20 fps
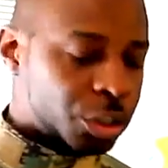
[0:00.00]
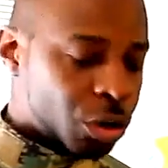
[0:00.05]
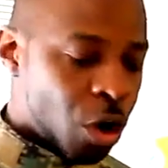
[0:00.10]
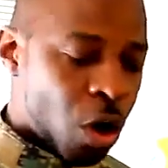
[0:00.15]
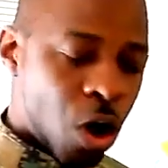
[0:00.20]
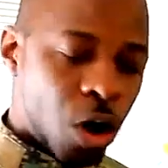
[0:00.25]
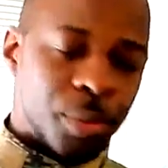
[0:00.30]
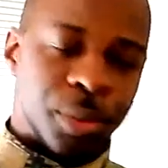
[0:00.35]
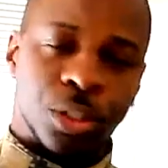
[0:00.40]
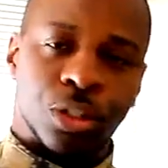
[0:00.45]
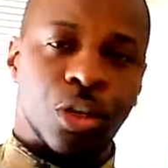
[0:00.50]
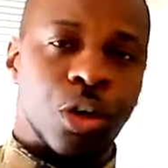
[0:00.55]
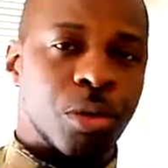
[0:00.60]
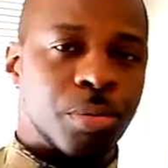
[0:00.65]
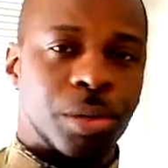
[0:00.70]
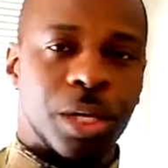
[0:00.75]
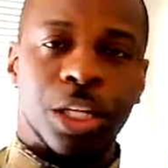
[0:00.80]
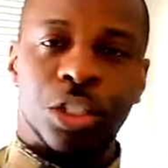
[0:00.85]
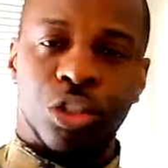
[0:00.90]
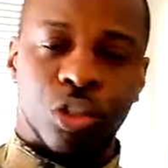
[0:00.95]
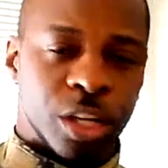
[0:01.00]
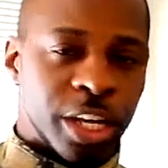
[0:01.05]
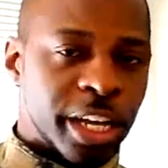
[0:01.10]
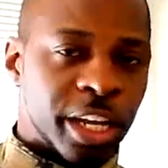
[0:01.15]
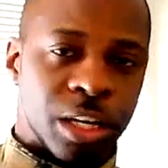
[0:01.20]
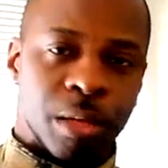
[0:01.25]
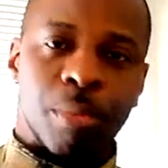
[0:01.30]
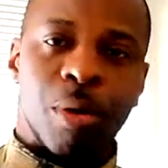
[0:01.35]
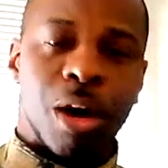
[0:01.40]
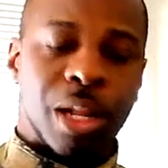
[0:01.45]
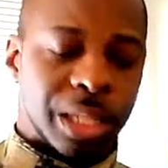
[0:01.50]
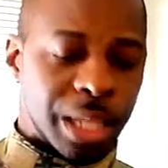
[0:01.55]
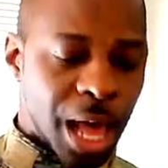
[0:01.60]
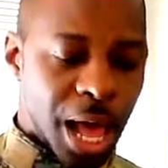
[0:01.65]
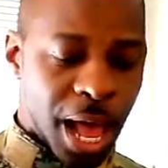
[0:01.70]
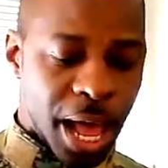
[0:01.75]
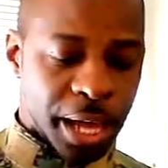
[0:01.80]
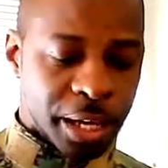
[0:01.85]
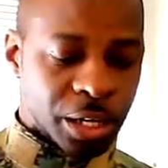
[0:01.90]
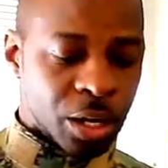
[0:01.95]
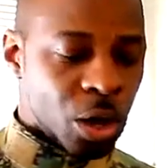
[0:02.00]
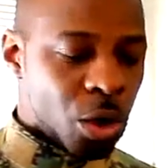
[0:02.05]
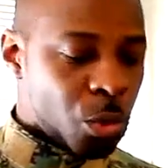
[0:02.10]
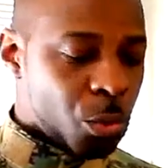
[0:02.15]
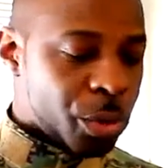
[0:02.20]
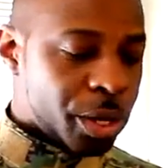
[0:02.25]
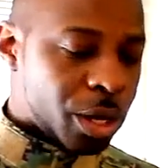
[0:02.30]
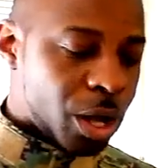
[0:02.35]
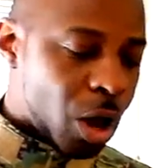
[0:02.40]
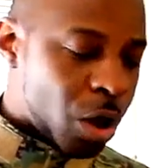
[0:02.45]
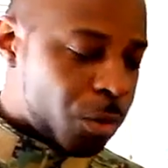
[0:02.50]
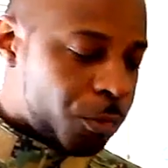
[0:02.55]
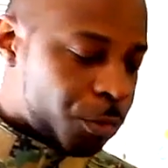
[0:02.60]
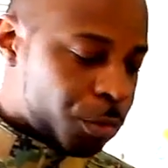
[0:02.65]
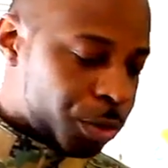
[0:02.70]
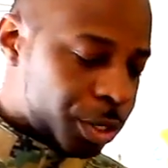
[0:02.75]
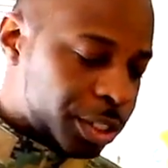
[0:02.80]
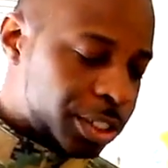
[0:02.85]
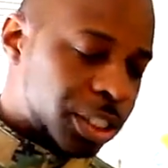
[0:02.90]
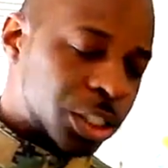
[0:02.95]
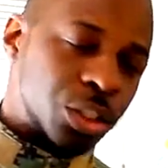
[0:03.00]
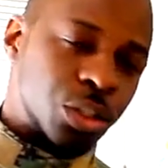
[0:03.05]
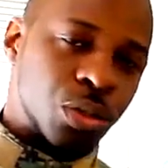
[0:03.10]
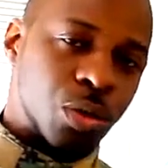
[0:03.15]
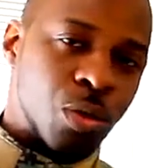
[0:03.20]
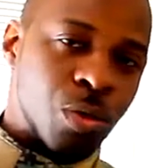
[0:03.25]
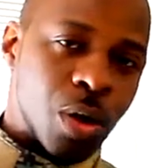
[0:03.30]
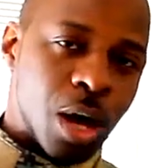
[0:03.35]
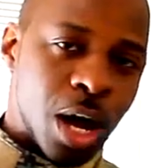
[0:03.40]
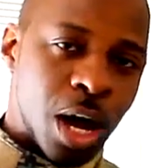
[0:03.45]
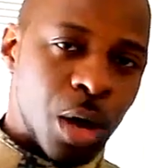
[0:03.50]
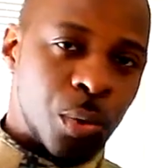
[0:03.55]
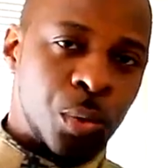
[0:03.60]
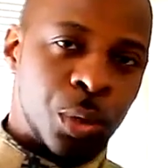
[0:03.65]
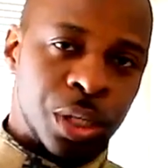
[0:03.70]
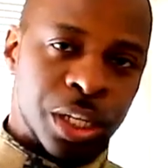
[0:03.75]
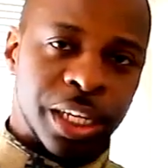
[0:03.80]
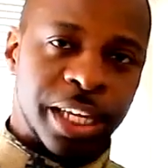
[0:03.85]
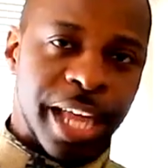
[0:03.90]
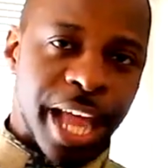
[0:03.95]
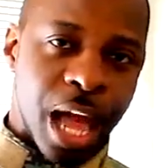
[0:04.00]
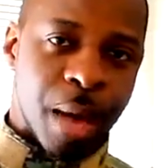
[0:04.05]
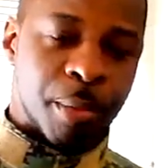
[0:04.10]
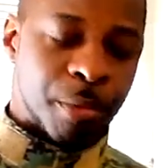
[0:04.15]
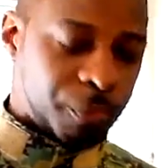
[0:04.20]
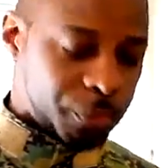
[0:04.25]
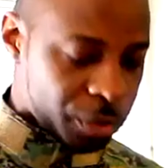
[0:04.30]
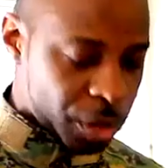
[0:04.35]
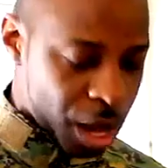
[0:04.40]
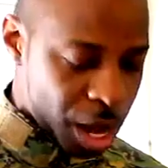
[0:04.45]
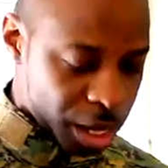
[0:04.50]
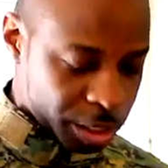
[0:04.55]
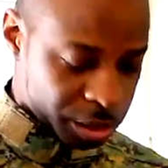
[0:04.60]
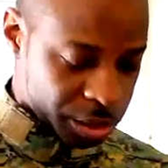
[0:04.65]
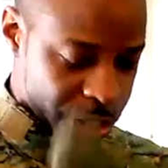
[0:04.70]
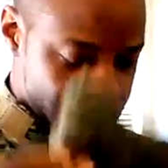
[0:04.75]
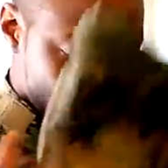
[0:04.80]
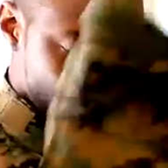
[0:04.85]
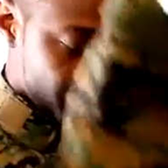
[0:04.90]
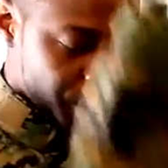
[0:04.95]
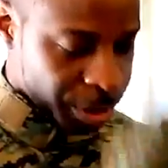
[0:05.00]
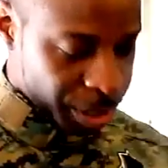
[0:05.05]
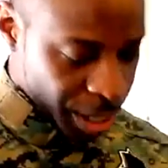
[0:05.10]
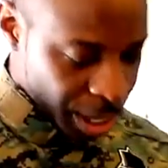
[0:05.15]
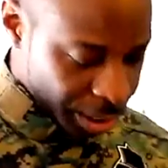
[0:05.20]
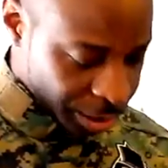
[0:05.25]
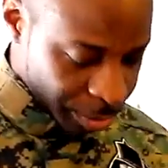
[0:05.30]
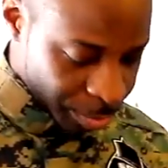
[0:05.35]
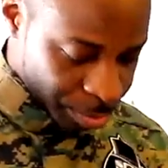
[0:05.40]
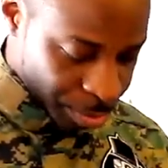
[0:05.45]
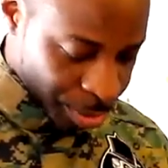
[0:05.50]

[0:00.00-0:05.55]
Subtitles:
at your Army surplus. You can get them online. We go for the digital woodland camouflage because